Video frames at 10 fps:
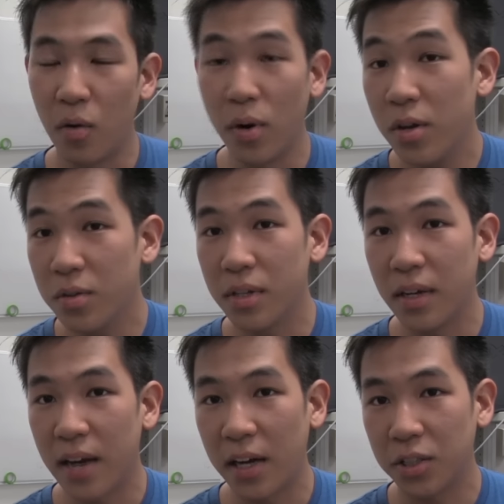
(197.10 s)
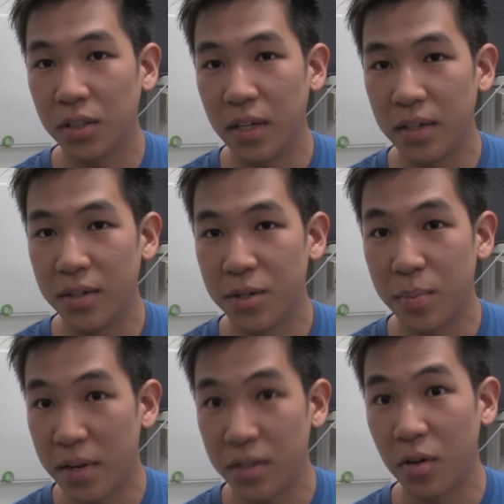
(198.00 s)
uh, we're using it actually to
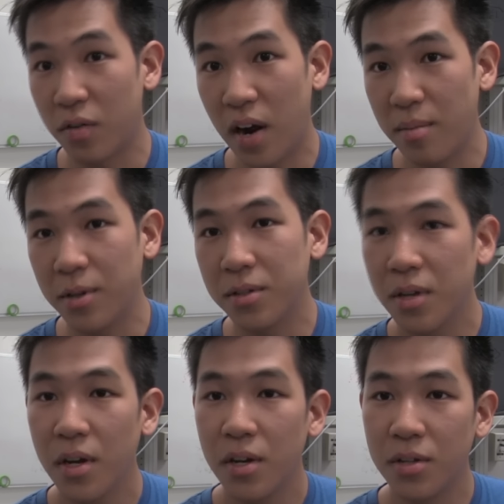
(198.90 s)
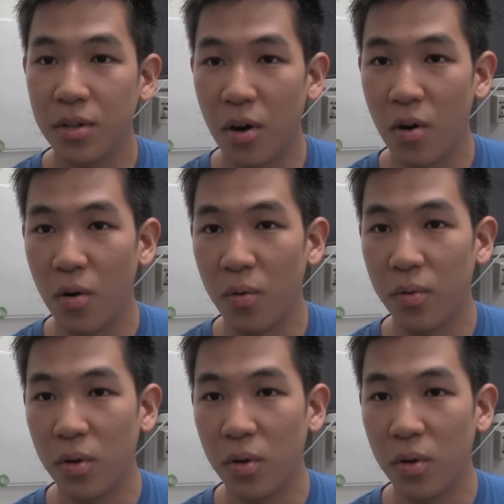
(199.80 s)
spin silk fibers. So,